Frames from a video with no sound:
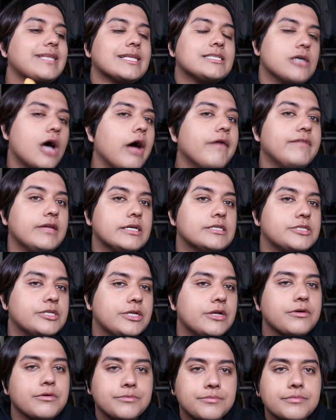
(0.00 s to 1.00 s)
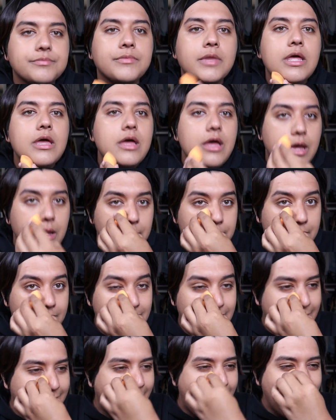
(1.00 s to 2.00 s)
that's obvious, you know? But
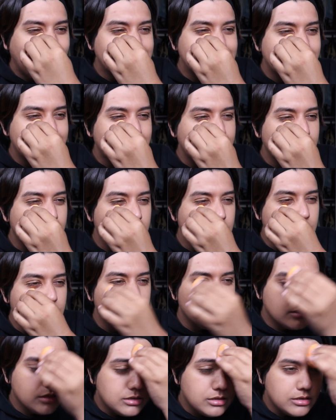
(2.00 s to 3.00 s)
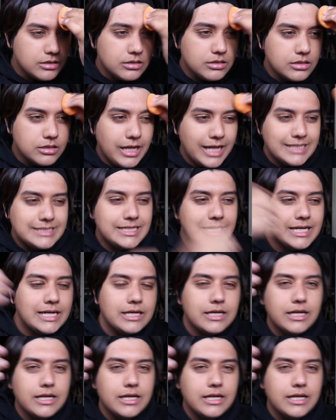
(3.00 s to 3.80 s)
like, it didn't hit